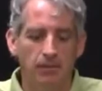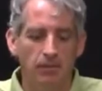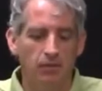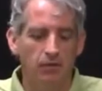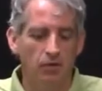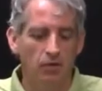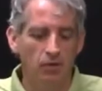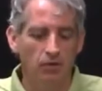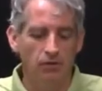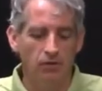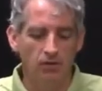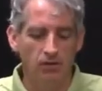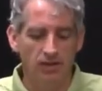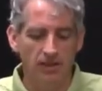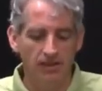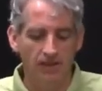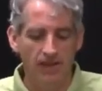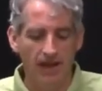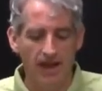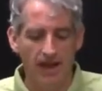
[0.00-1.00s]
So if you
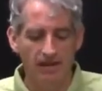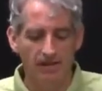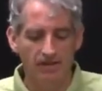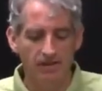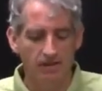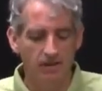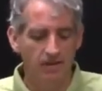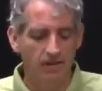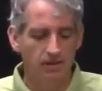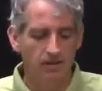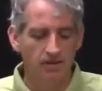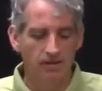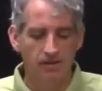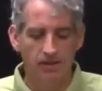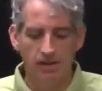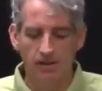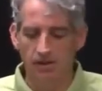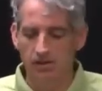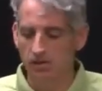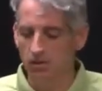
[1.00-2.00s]
need that,
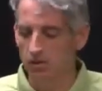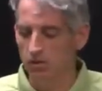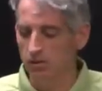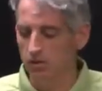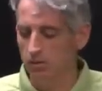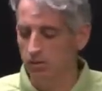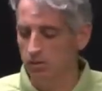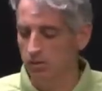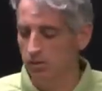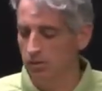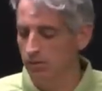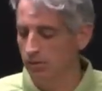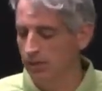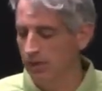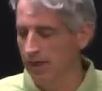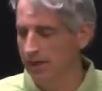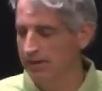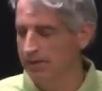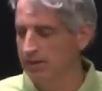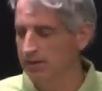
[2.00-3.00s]
then
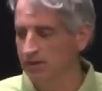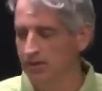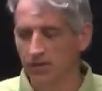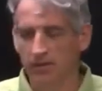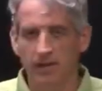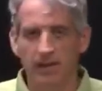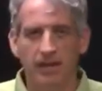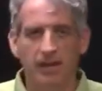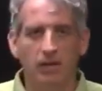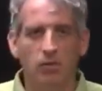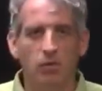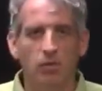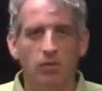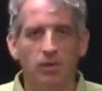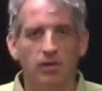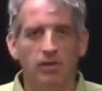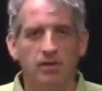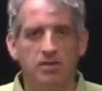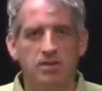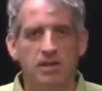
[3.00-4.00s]
ideally the kit will be the